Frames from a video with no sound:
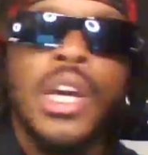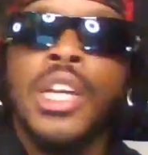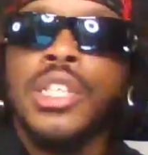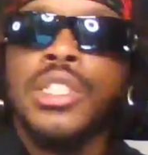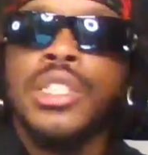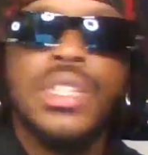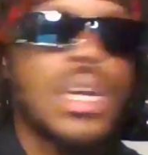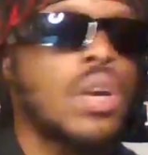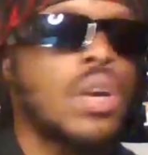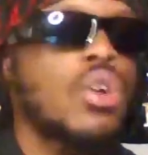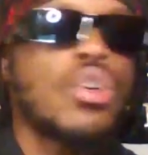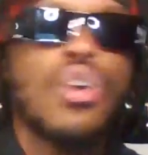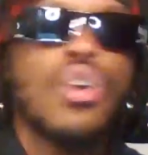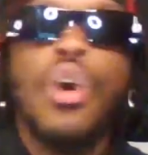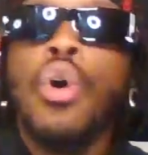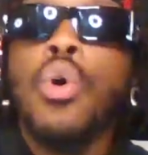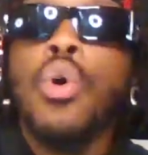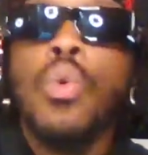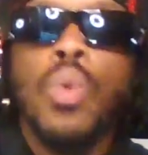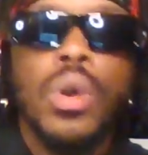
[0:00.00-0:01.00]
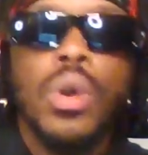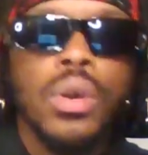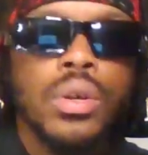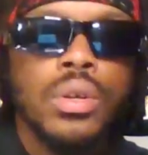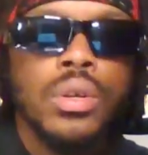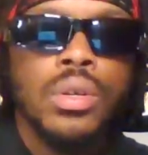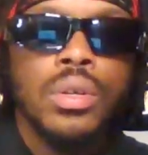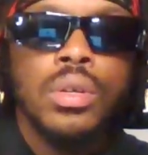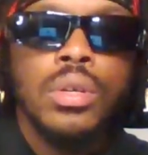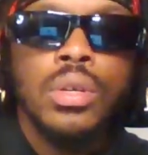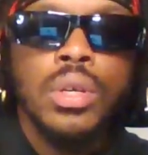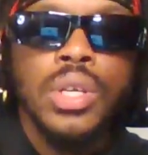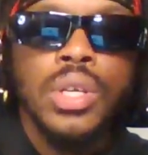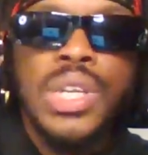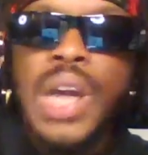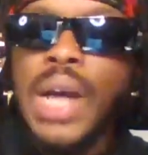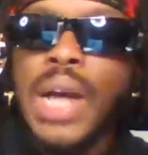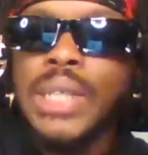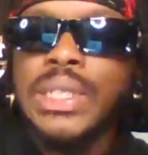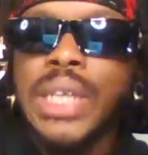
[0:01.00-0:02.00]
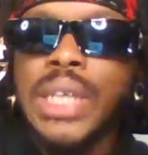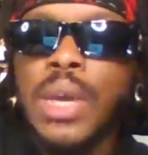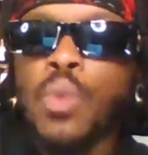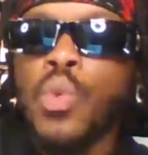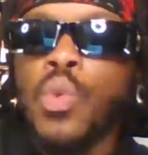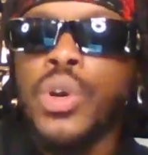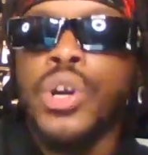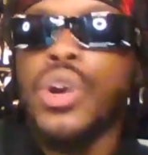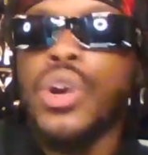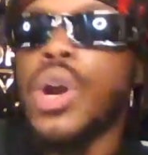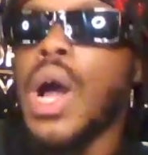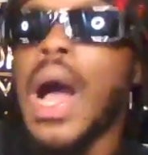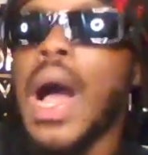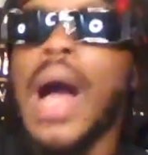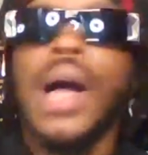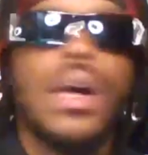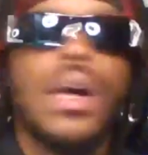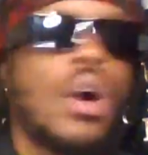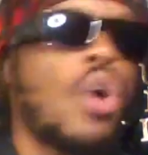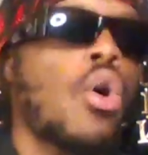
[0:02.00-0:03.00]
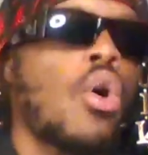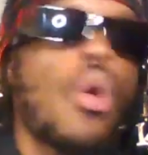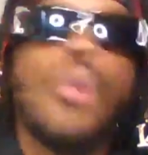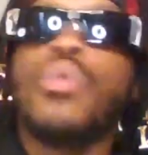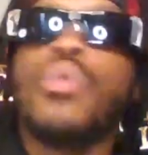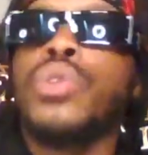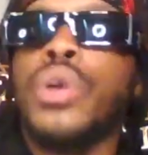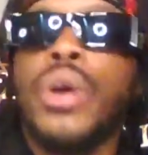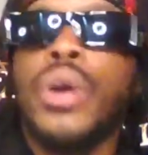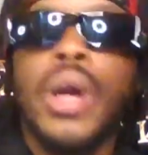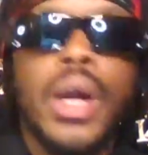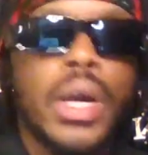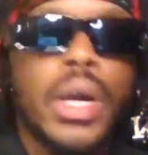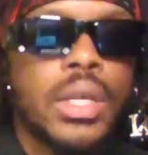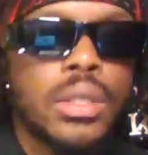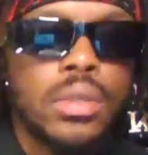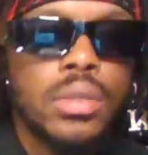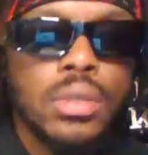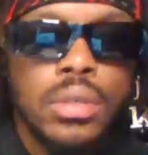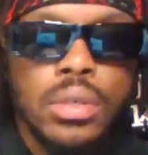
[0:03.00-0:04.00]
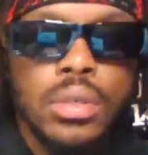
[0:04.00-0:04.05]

tell her co-worker, you know what I'm saying, one of her older aunts.